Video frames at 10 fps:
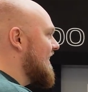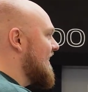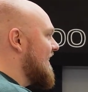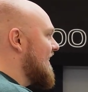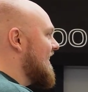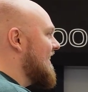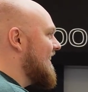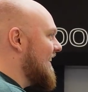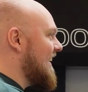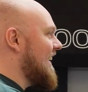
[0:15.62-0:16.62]

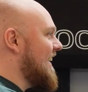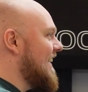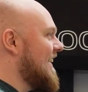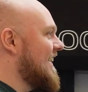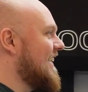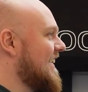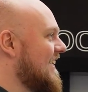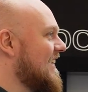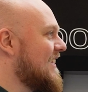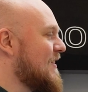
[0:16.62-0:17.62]

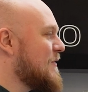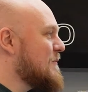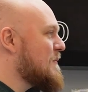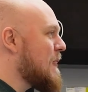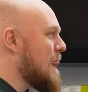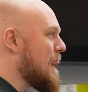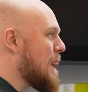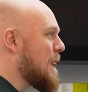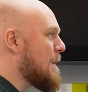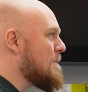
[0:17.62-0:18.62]

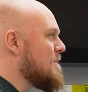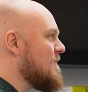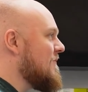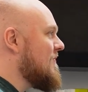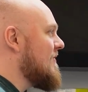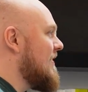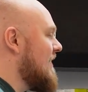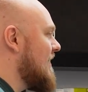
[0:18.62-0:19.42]
The person shown says nothing.